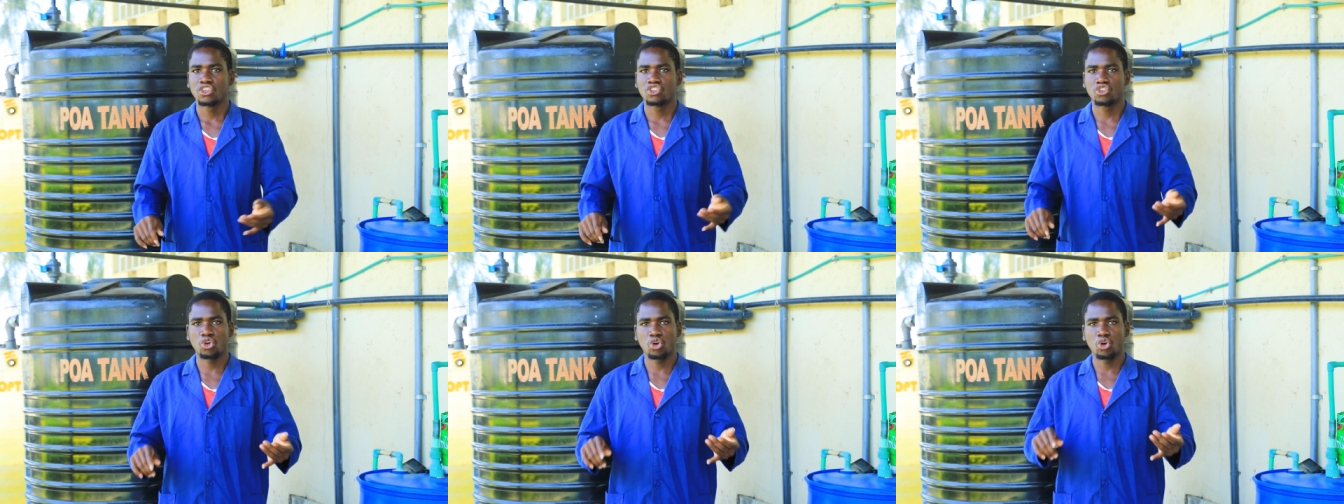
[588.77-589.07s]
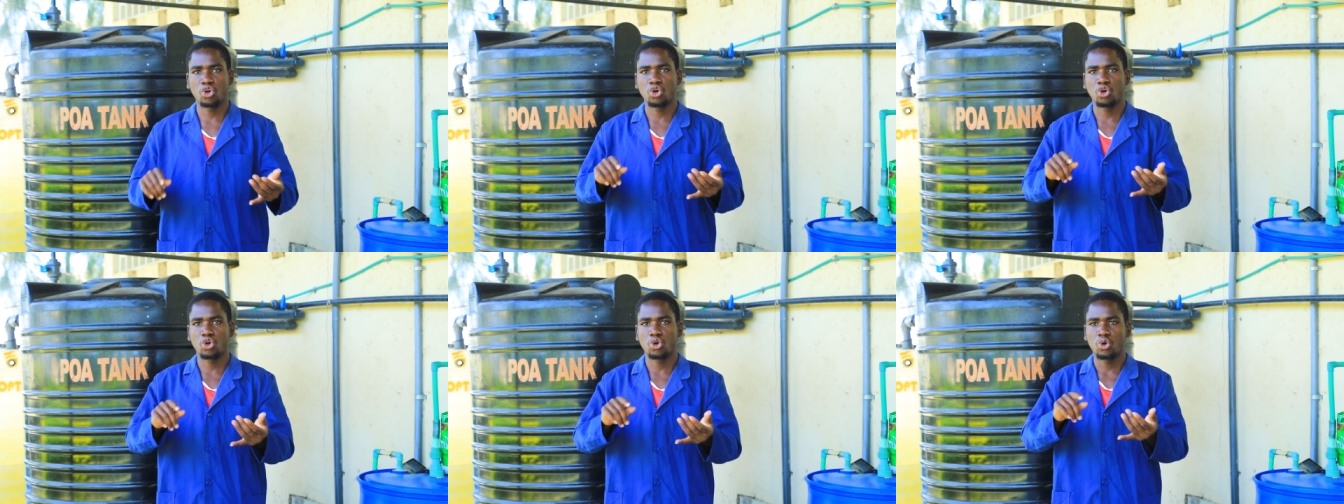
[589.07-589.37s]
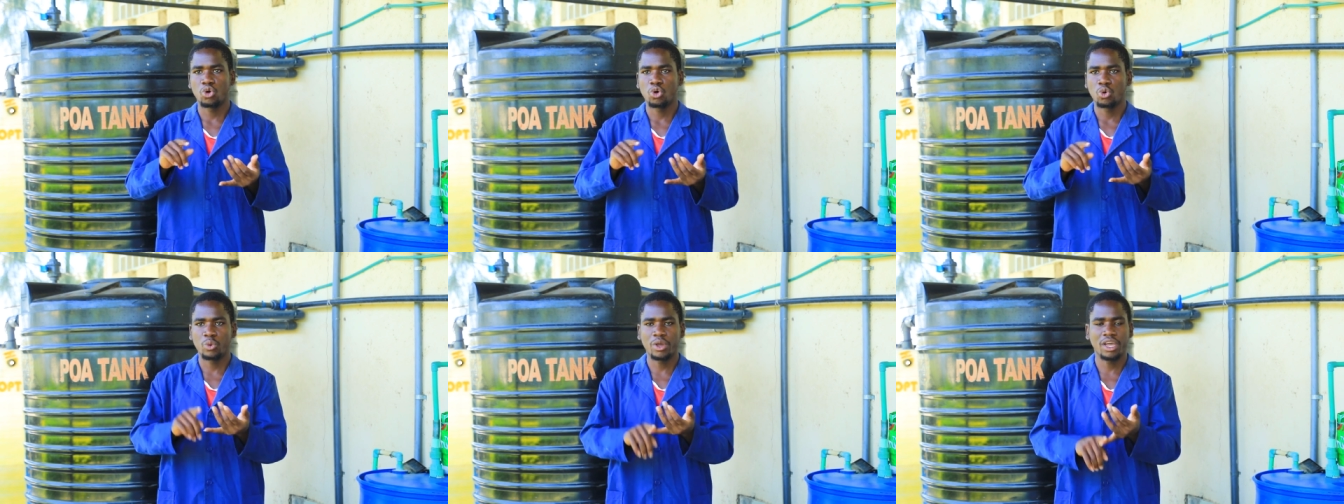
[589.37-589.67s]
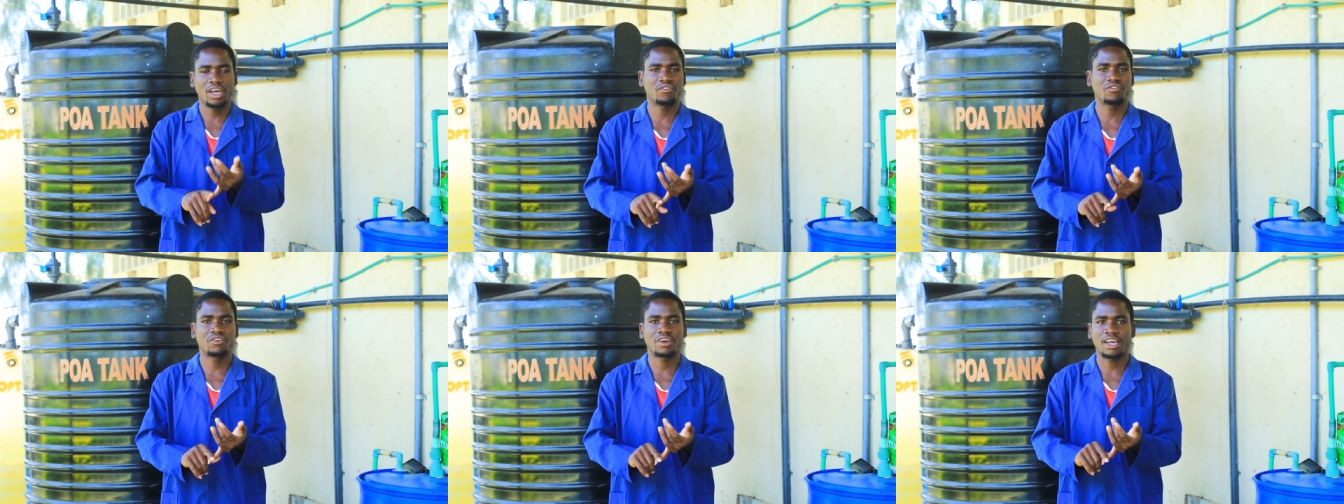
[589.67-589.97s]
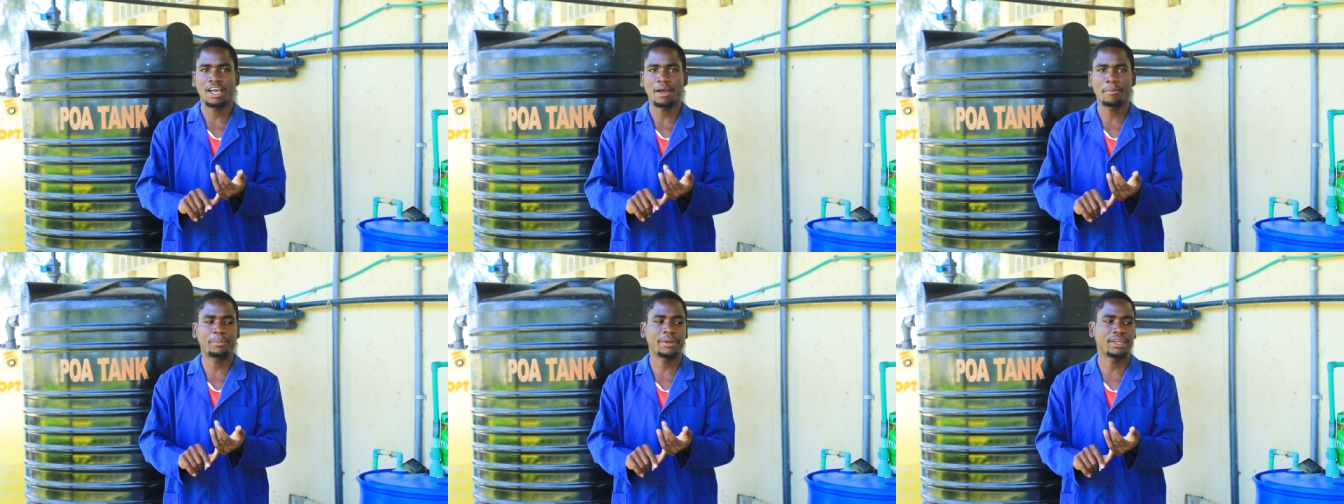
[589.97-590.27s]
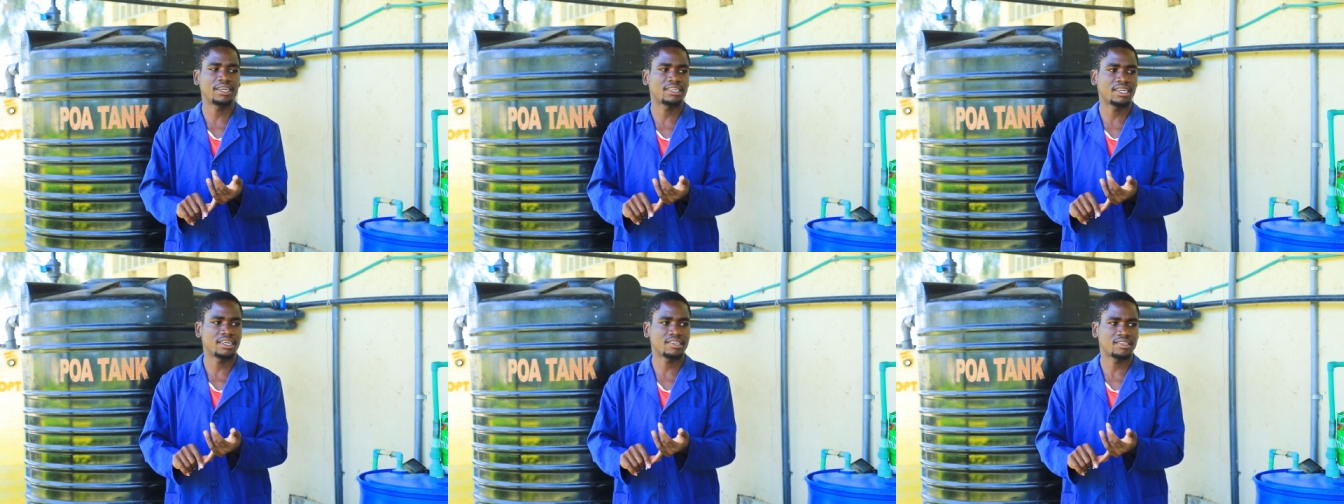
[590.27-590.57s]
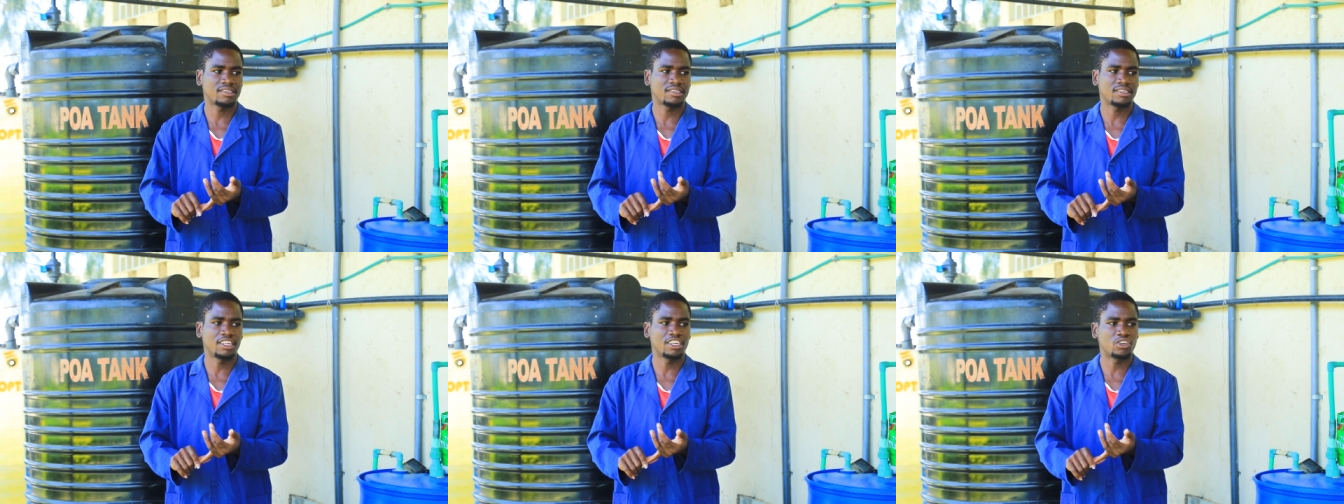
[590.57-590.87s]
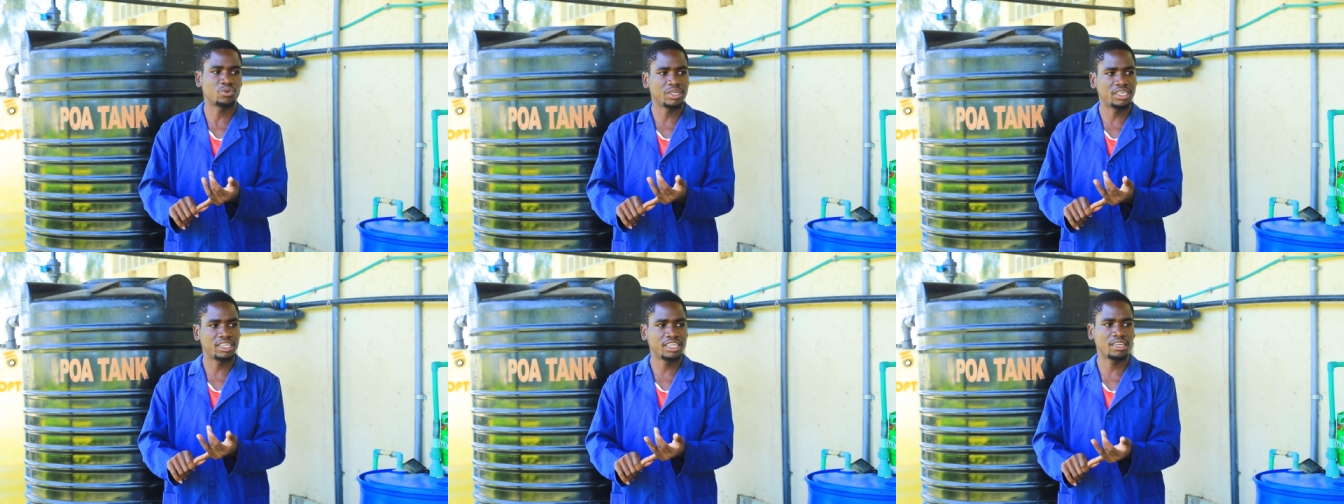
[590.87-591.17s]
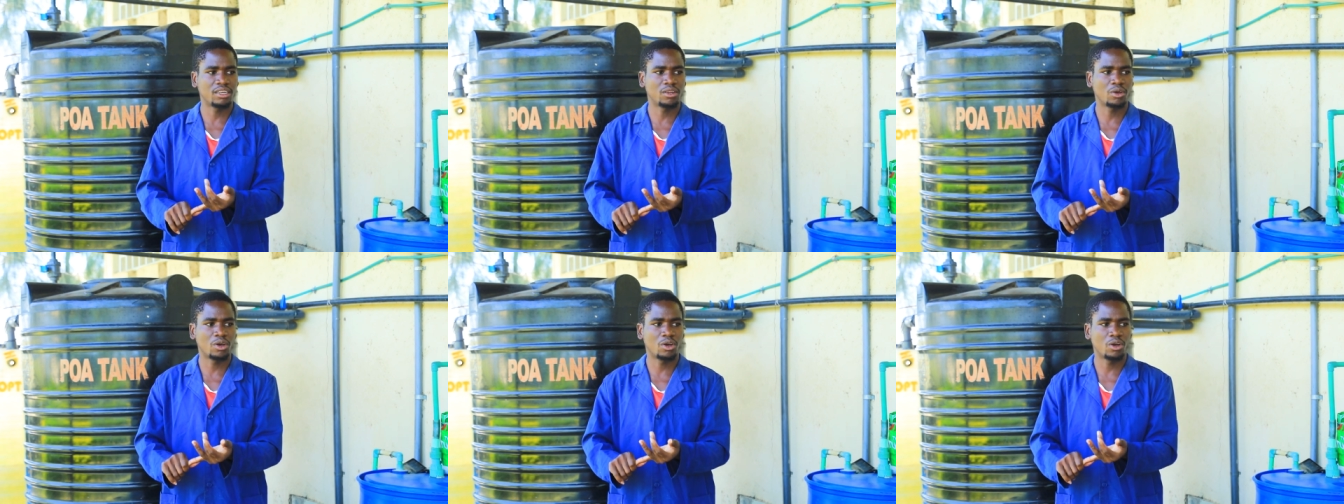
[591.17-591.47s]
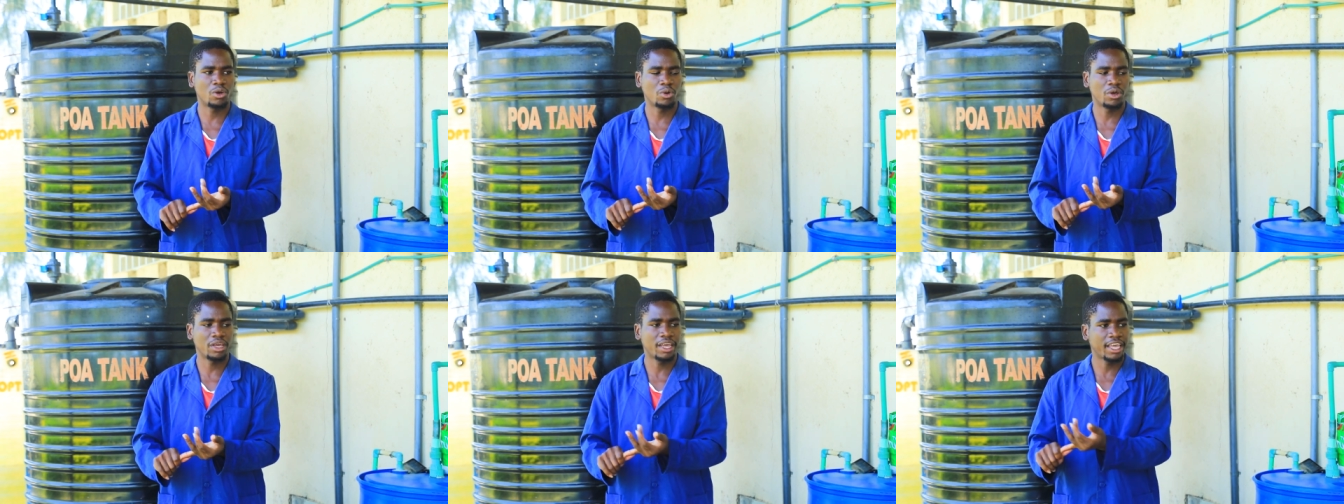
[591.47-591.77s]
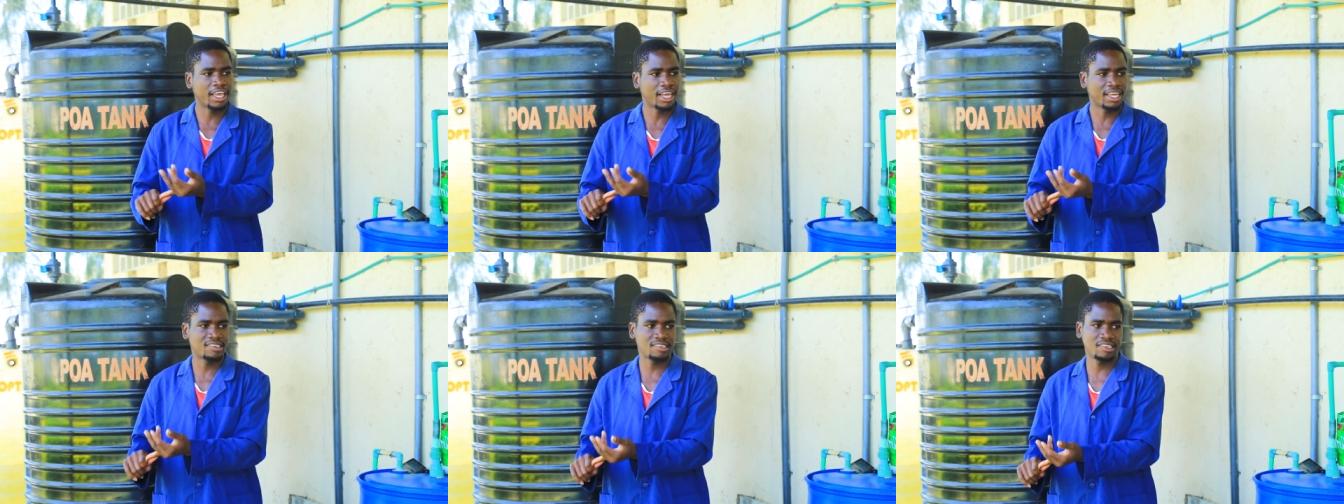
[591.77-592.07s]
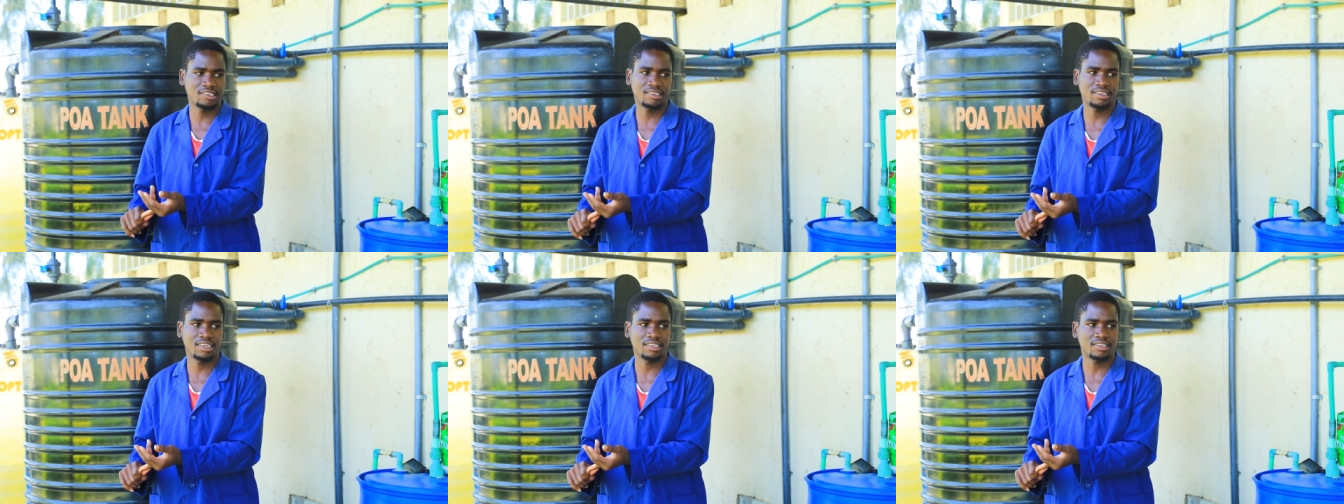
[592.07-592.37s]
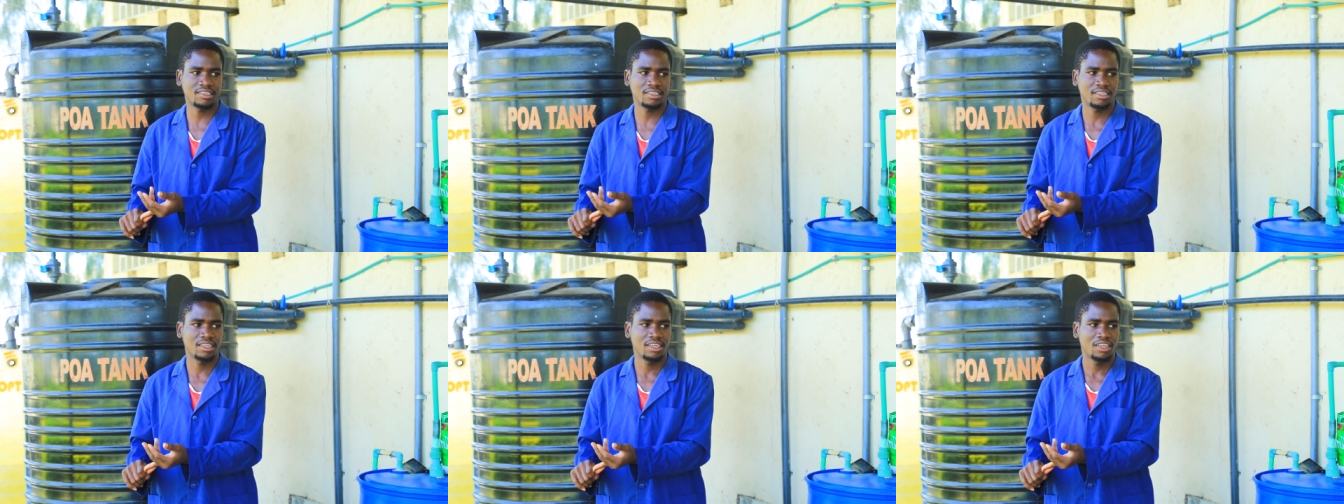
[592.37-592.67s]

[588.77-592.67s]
So we have a carpenter that we did assist us.